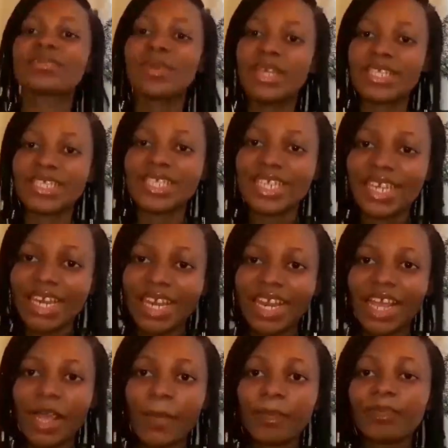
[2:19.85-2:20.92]
person
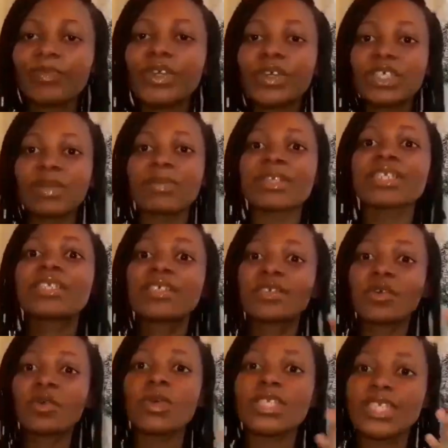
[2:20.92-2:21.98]
because the person is
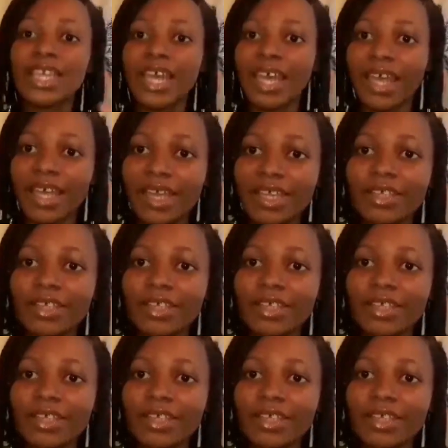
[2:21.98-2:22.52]
always there.